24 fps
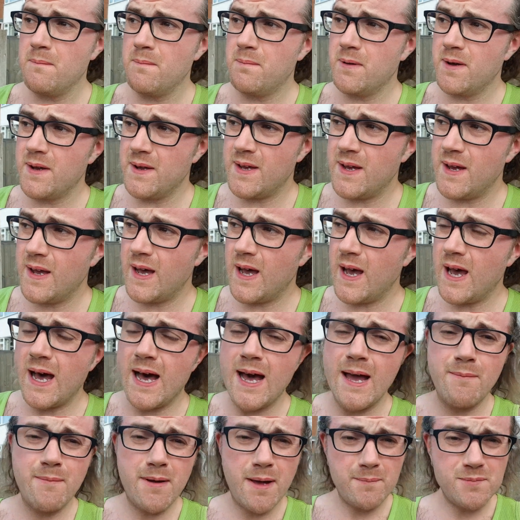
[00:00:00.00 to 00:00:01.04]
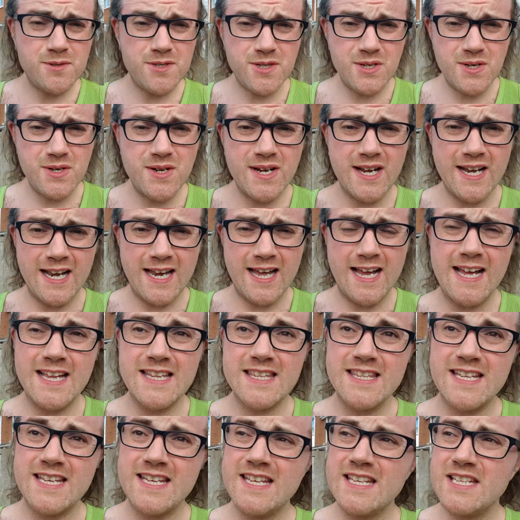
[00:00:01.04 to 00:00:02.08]
But I'm absolutely
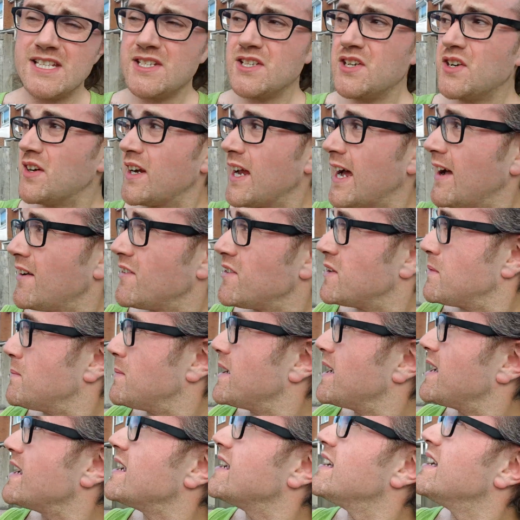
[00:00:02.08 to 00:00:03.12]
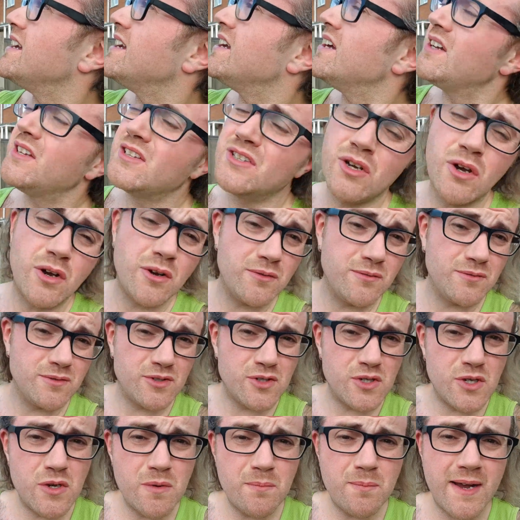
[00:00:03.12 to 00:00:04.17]
glad that it's turned out to be not
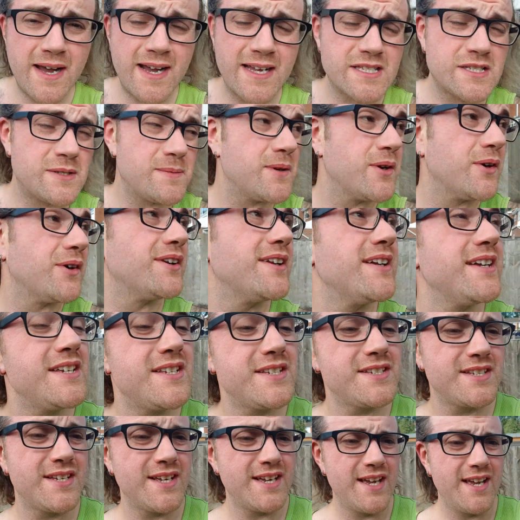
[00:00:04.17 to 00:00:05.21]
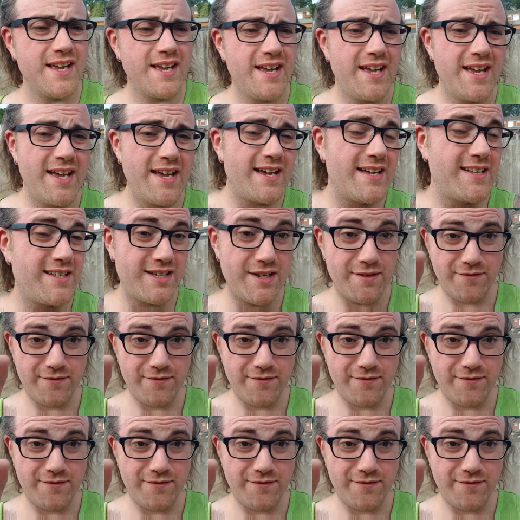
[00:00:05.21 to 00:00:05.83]
too bad to be honest and